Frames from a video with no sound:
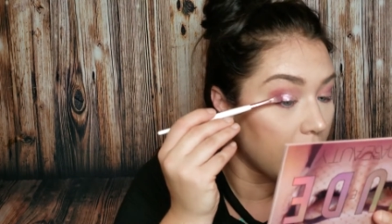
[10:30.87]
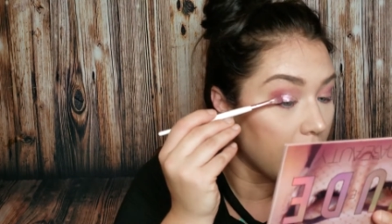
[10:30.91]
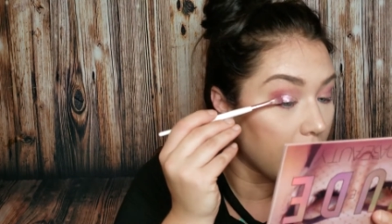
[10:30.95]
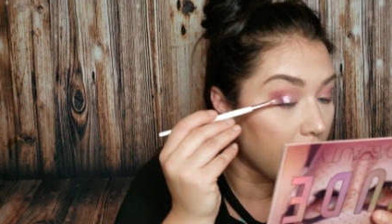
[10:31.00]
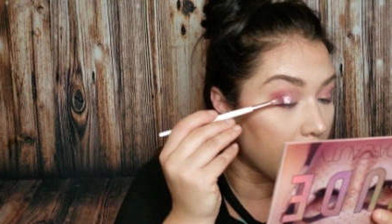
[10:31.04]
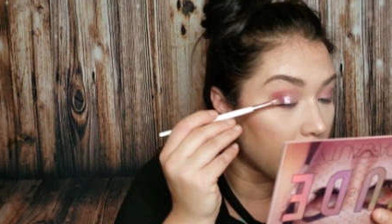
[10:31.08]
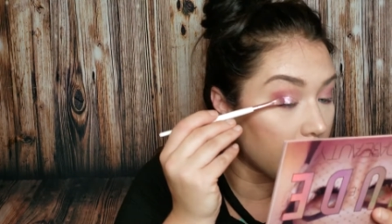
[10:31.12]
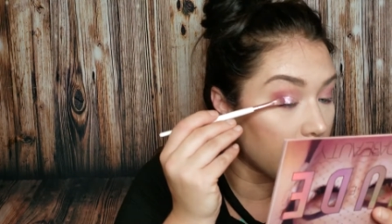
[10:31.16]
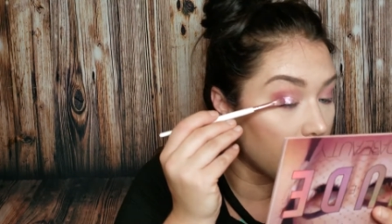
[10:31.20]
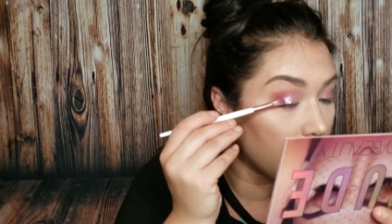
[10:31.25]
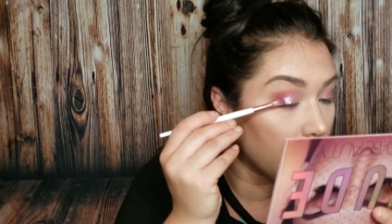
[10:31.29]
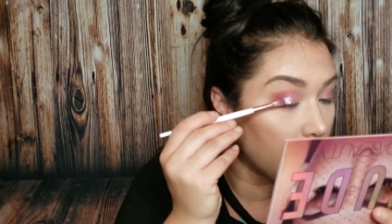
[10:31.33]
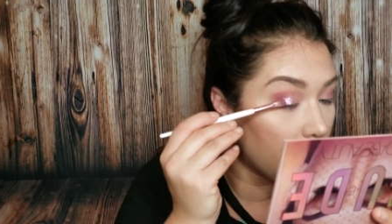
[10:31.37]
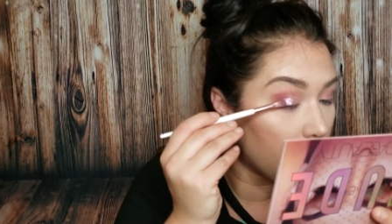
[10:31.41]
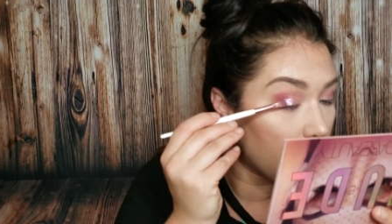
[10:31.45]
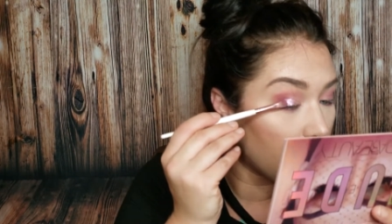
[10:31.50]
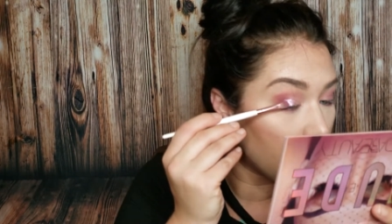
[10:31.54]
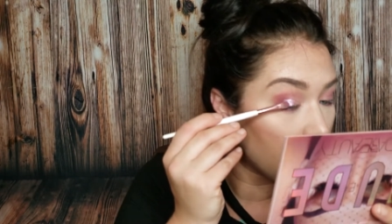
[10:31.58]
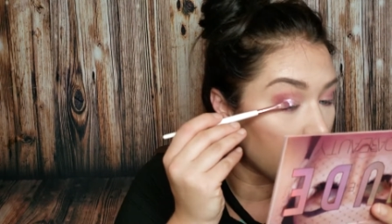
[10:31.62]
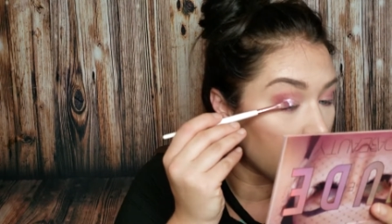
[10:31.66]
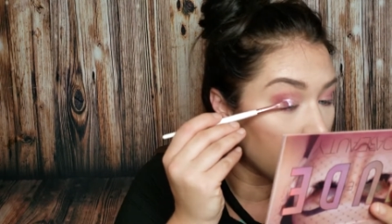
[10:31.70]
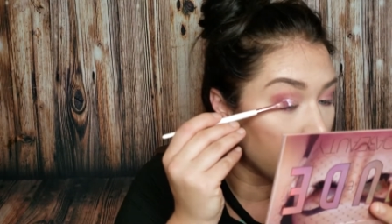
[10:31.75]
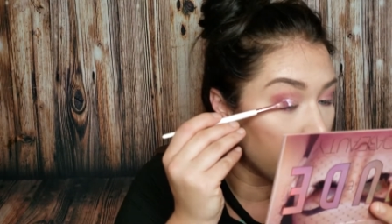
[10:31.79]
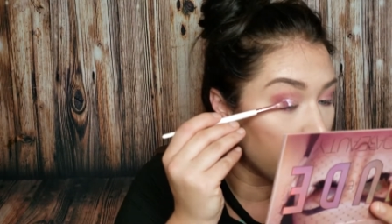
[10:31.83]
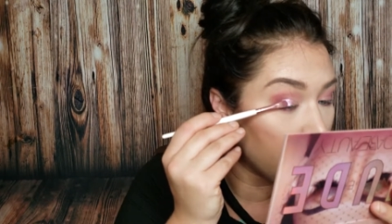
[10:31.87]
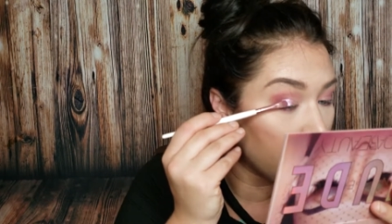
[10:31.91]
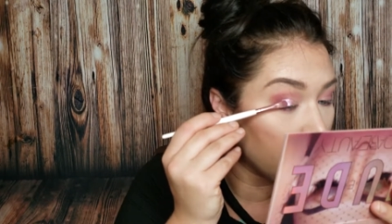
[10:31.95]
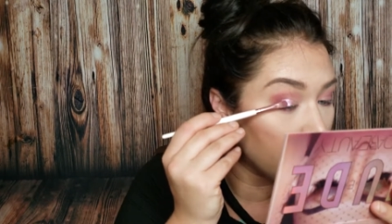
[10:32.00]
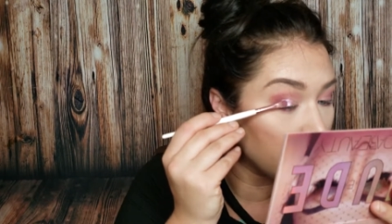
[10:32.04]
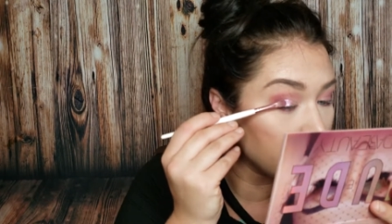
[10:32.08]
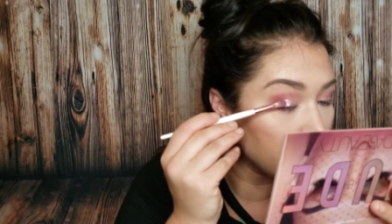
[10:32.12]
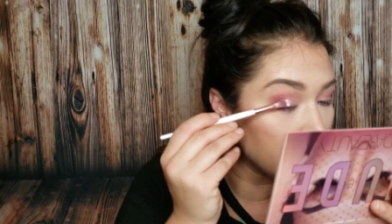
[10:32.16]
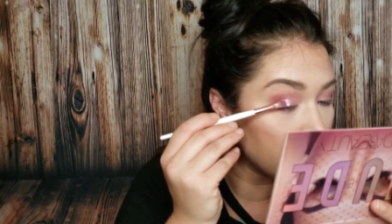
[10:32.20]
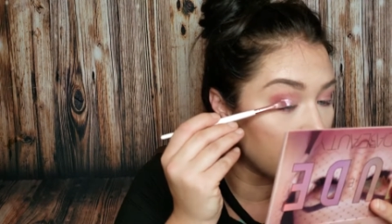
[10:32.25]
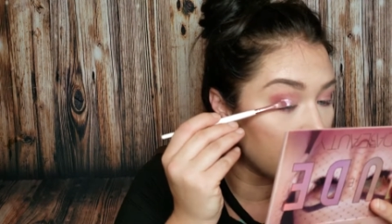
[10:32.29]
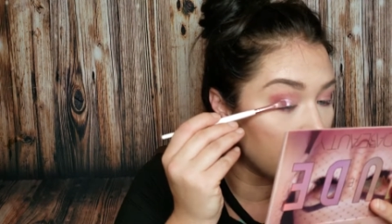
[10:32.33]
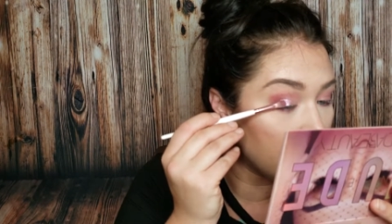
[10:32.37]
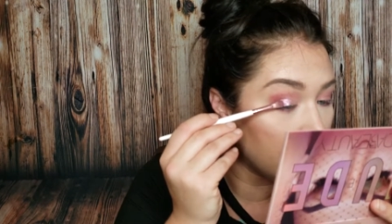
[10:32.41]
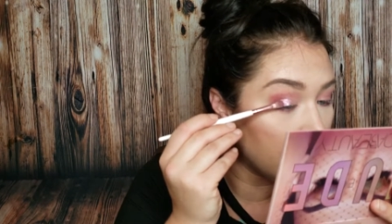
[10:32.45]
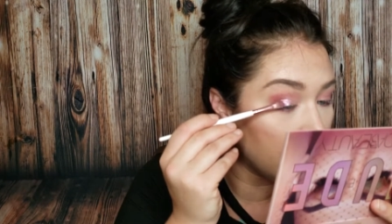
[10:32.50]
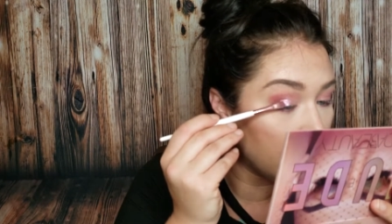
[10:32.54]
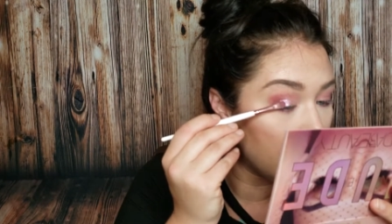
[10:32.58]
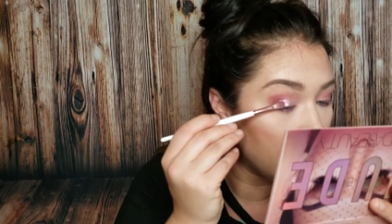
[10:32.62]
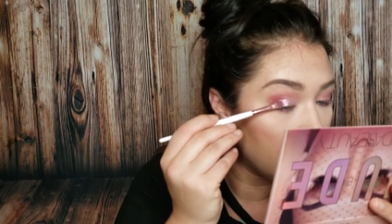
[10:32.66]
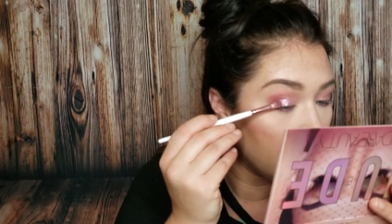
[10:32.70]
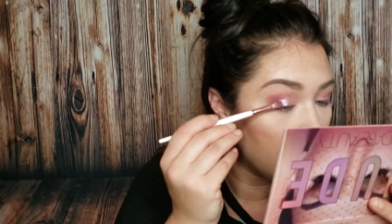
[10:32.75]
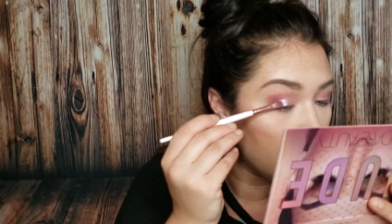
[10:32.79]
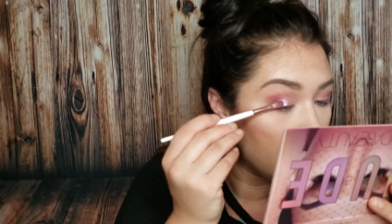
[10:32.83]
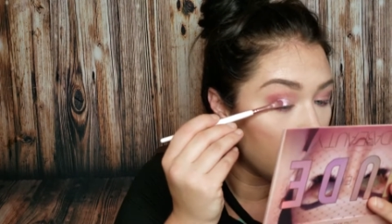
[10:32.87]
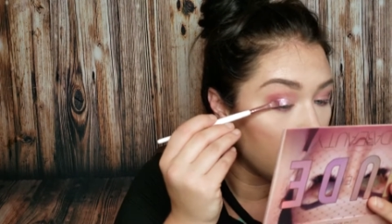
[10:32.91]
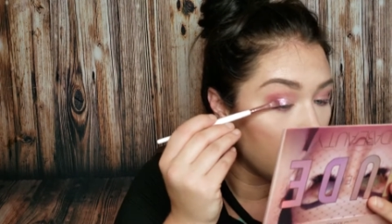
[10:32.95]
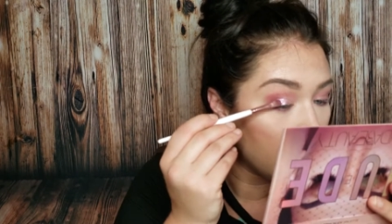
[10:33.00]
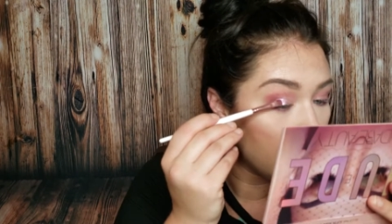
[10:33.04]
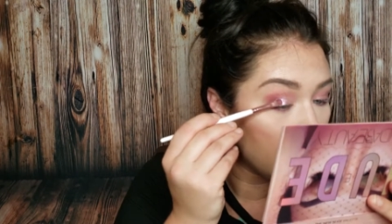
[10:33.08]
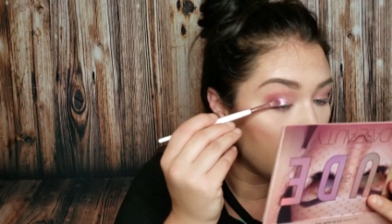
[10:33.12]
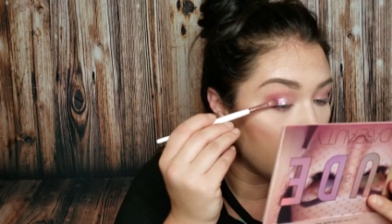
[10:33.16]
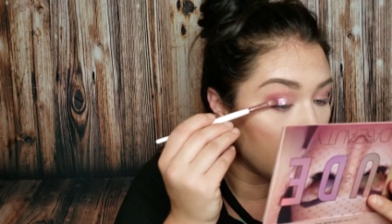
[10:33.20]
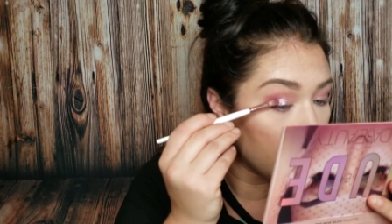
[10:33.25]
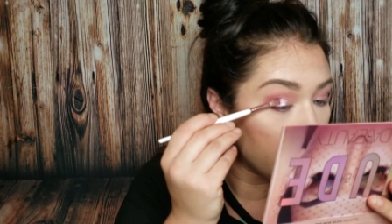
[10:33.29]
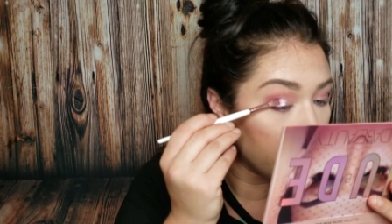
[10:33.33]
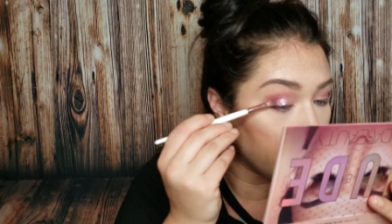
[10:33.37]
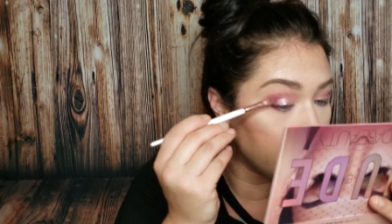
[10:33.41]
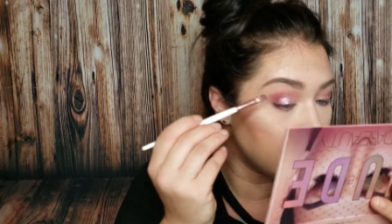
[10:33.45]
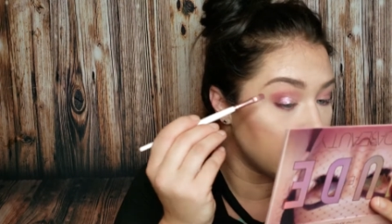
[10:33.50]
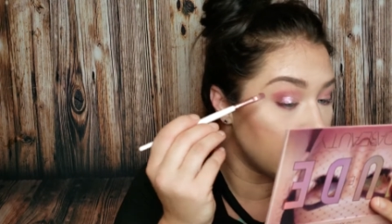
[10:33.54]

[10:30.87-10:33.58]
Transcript: outer corner portion of